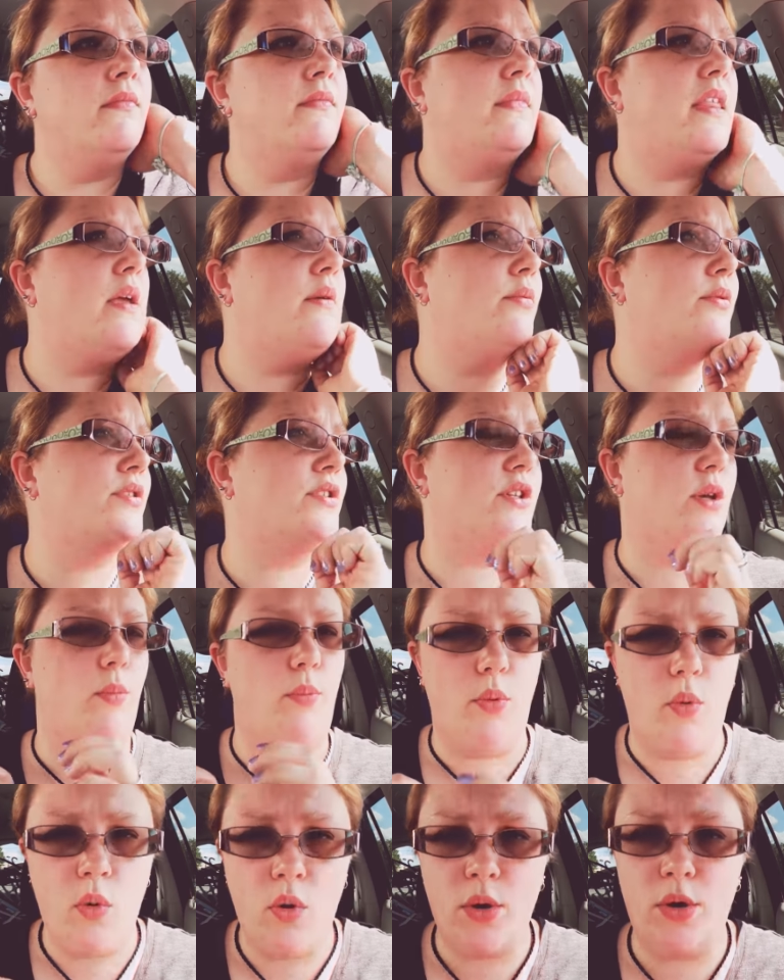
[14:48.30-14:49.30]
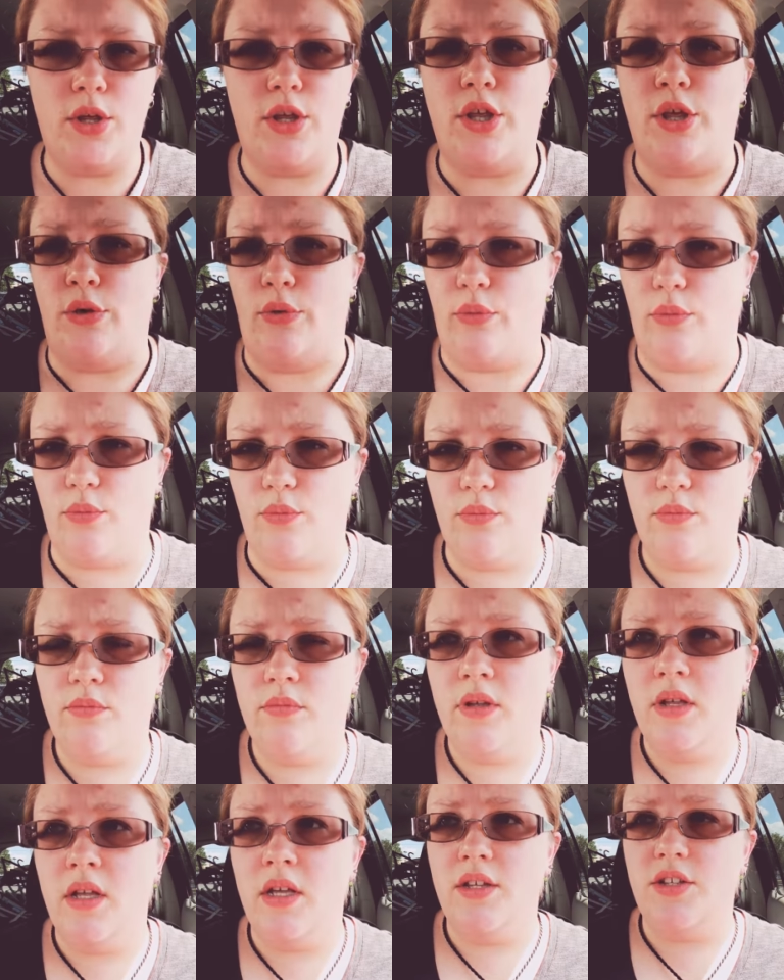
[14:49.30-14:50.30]
They will support you,
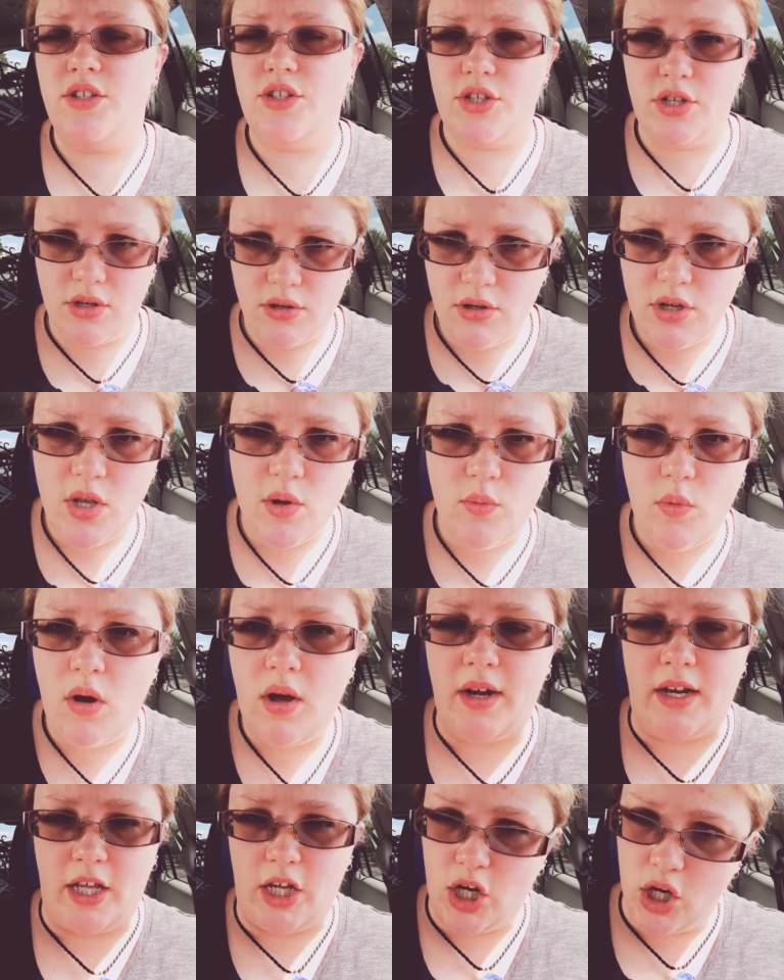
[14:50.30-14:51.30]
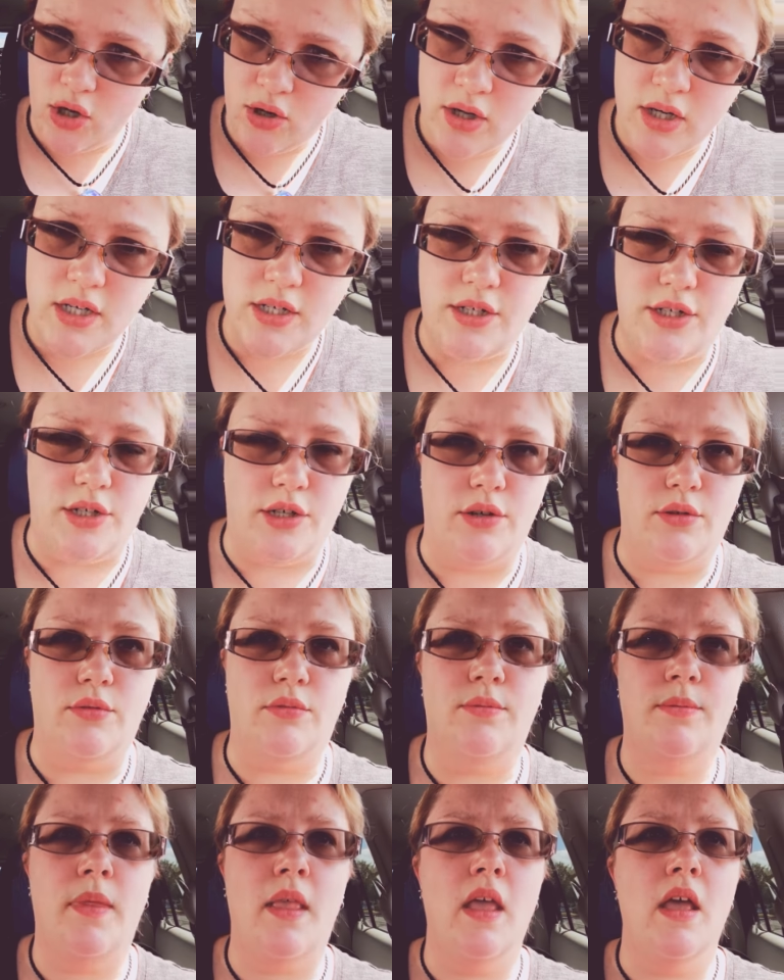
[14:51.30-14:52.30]
cheer you on, encourage you.
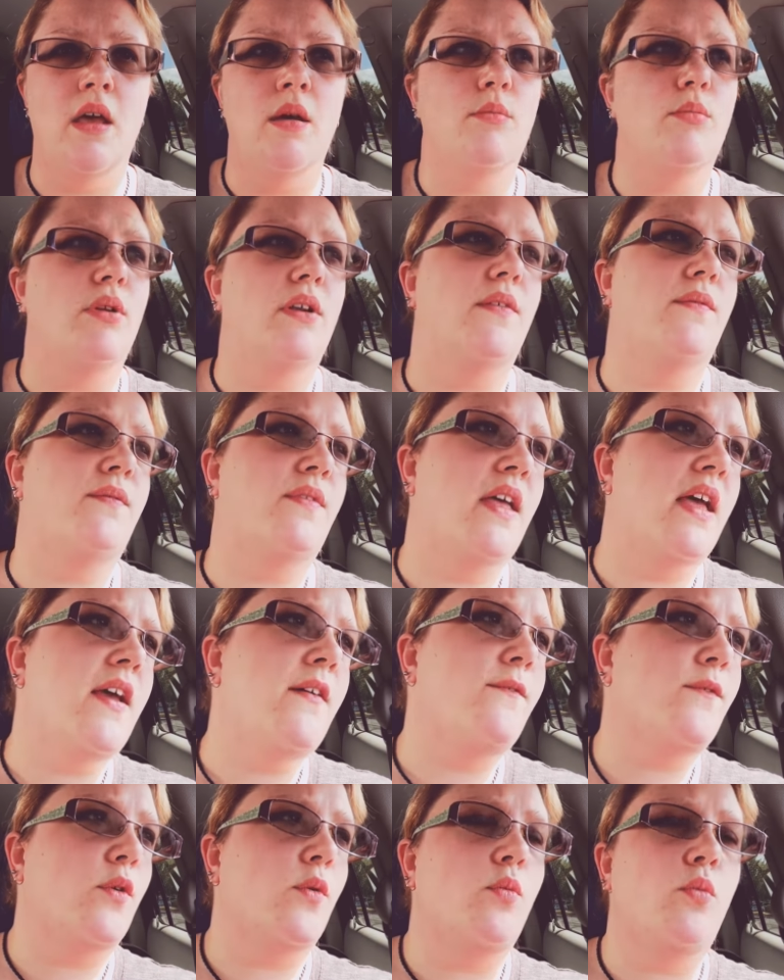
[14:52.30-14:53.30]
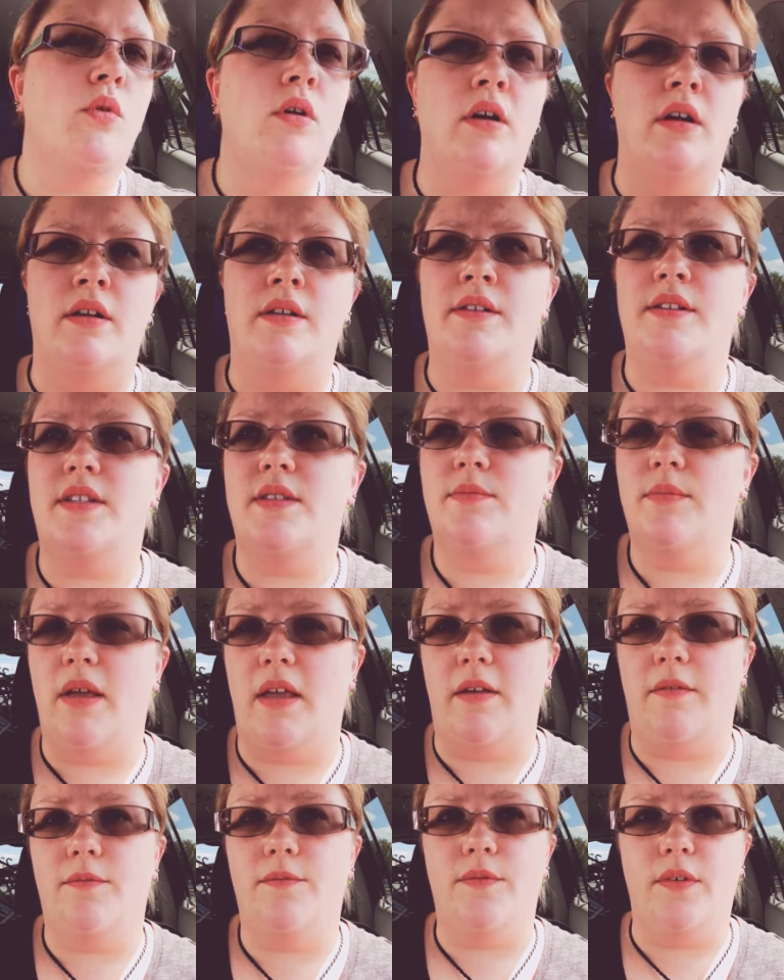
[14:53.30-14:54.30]
But if they for once
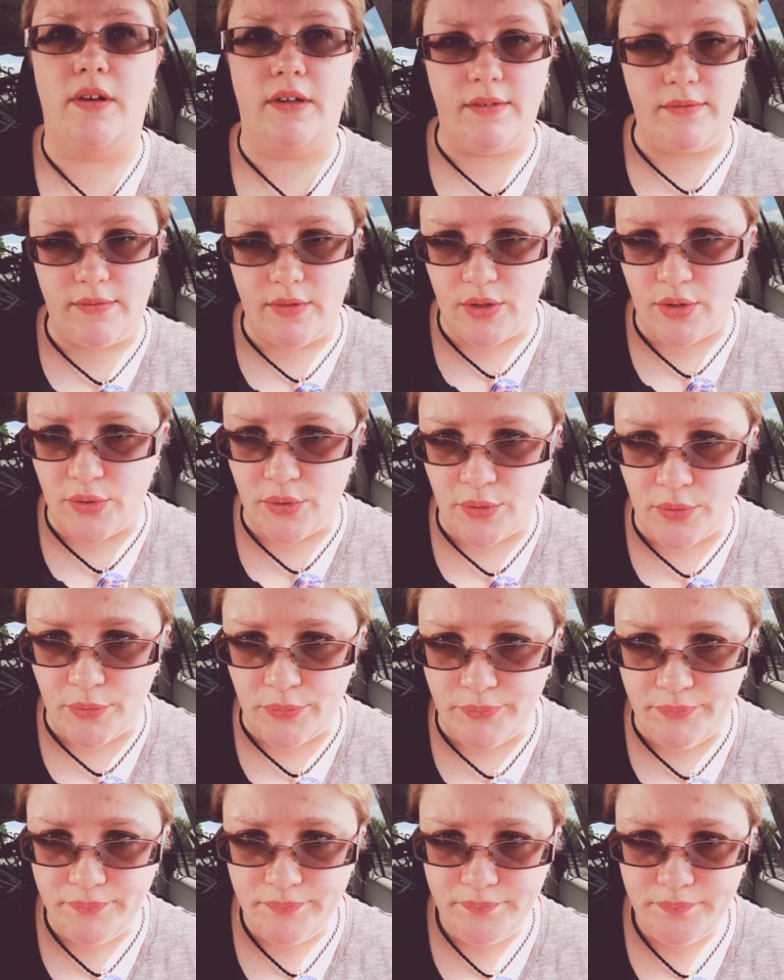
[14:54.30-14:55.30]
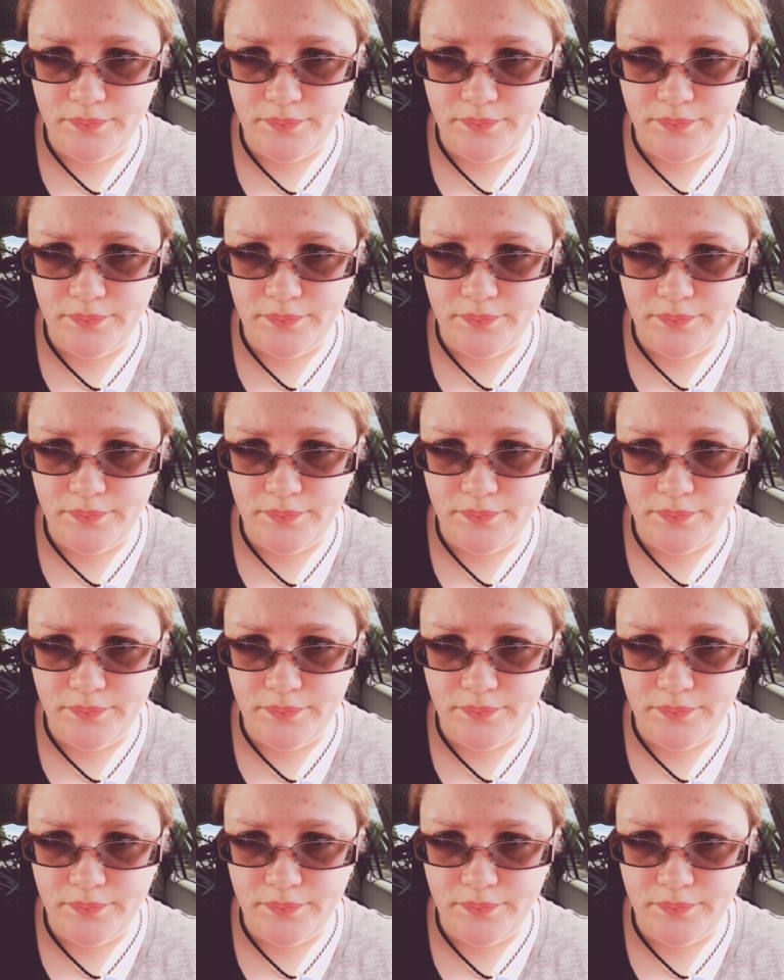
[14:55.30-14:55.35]
make fun of you,